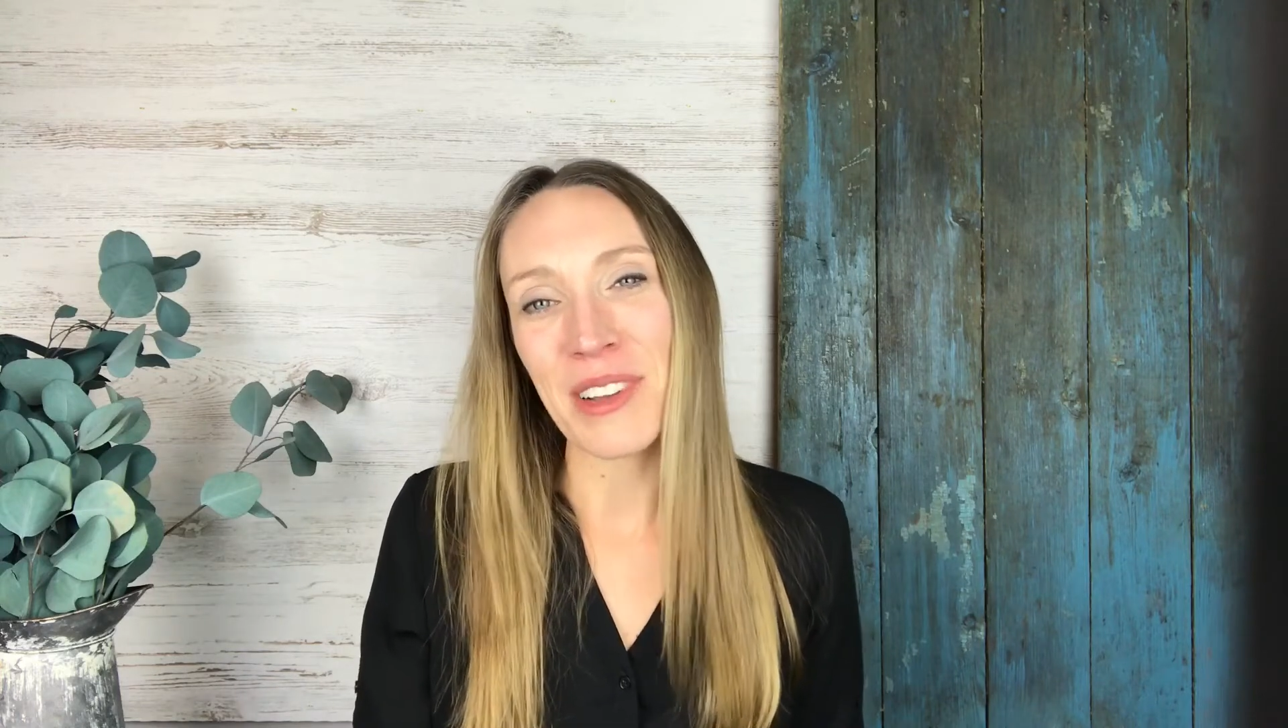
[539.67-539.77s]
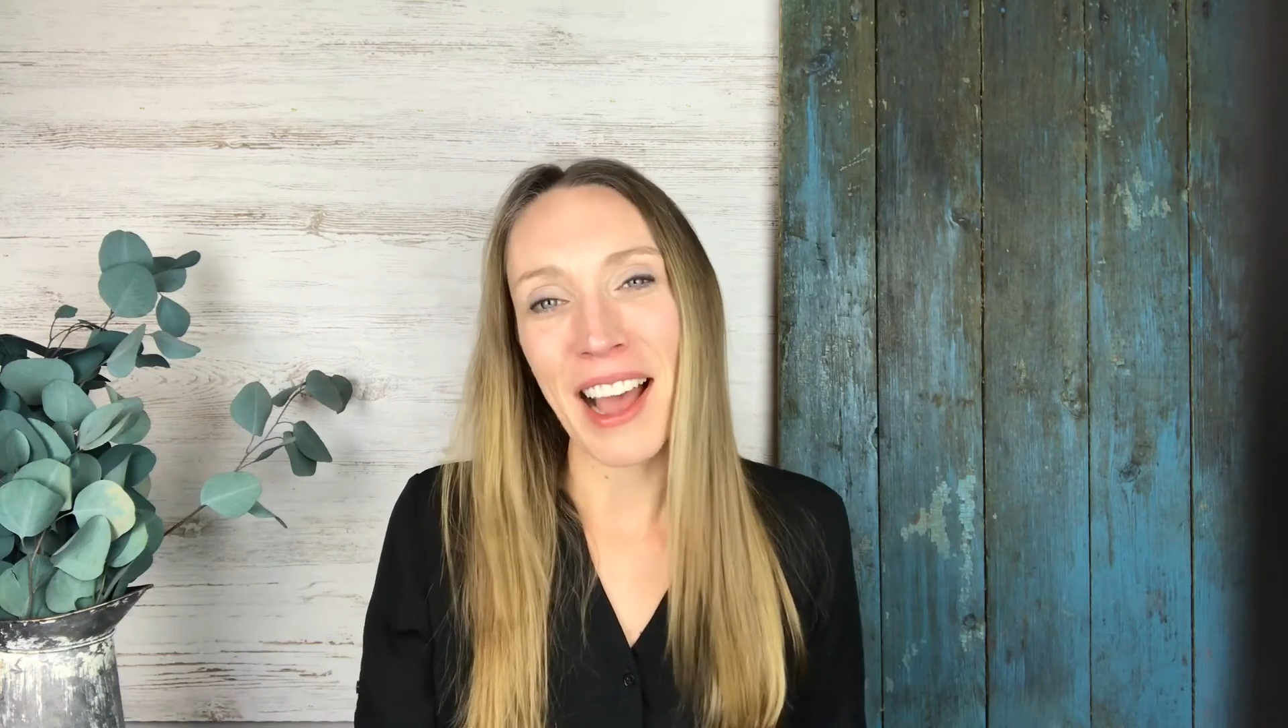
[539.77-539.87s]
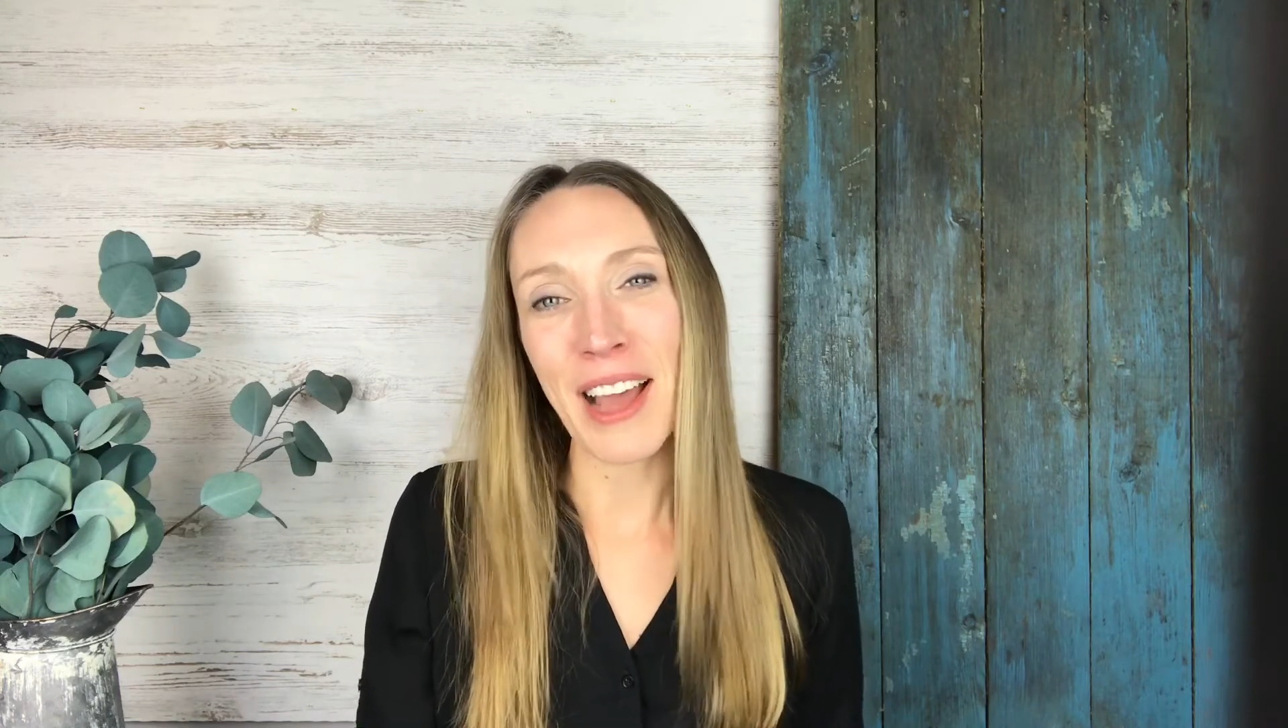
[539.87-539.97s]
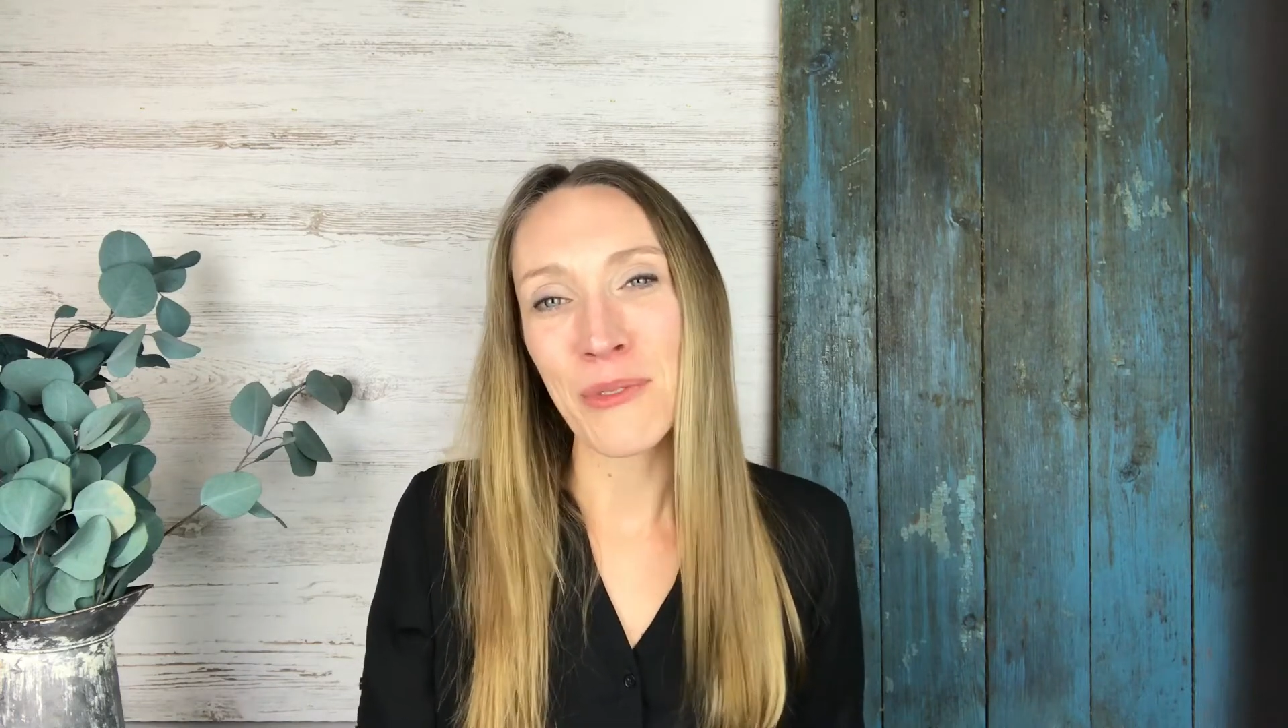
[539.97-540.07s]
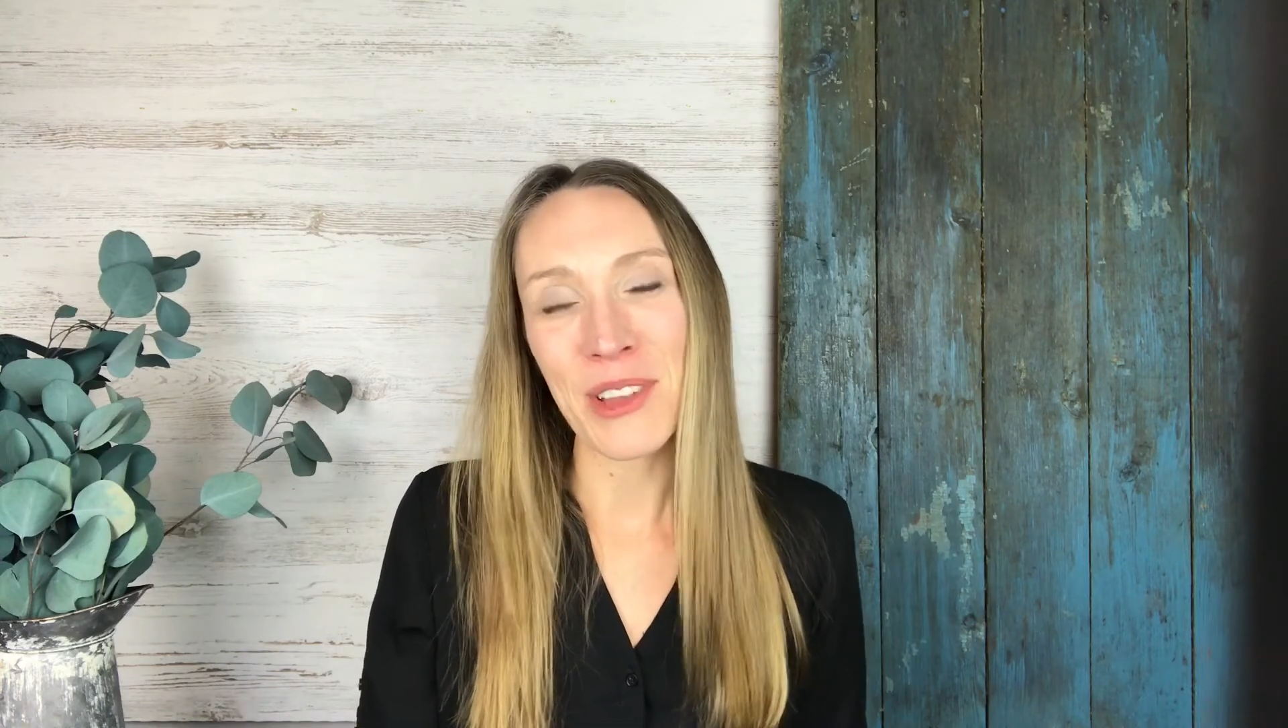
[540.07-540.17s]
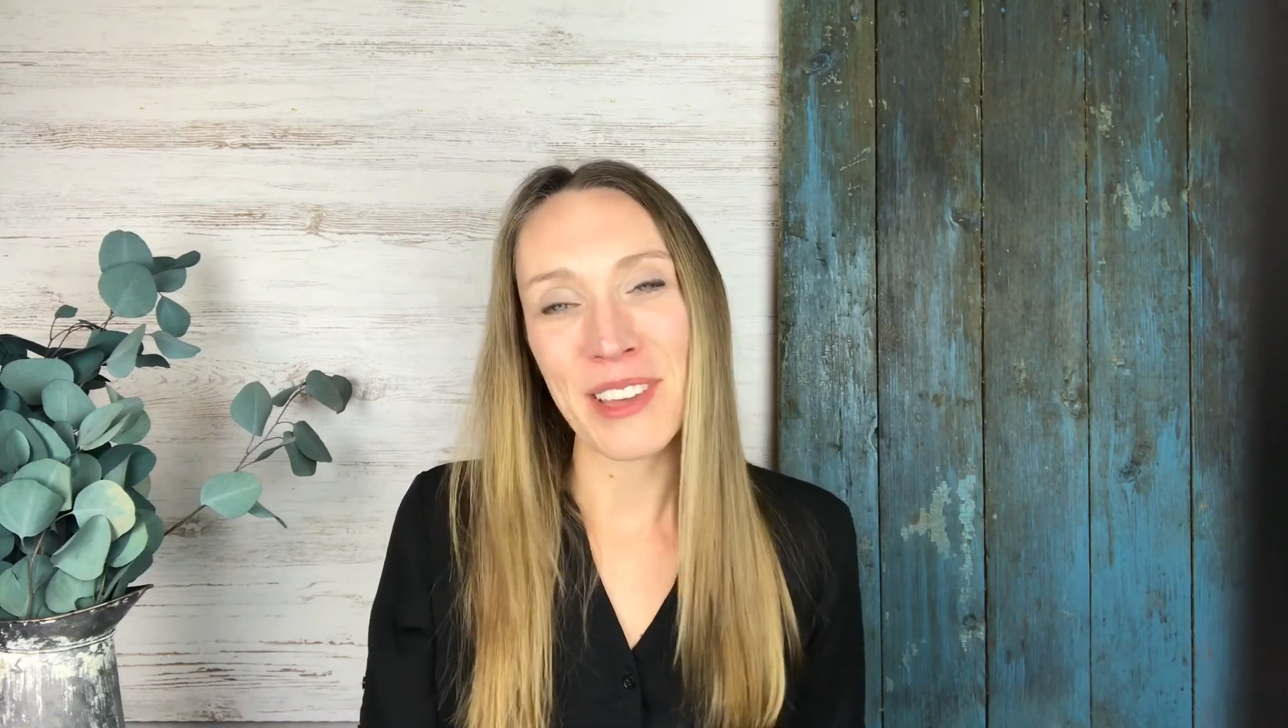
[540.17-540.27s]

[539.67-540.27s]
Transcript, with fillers: God with